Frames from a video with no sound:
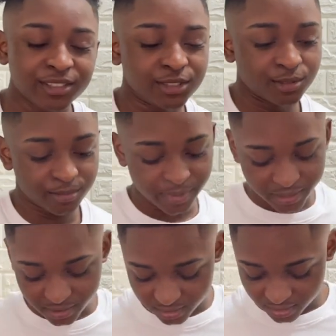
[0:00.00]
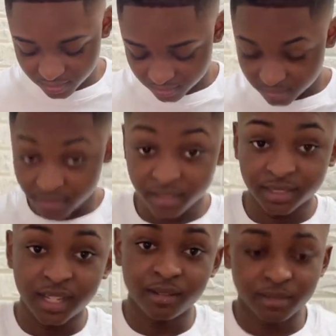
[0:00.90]
So basically, this
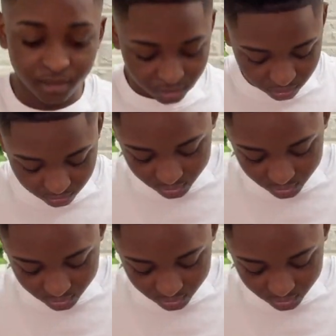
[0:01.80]
is how it looks on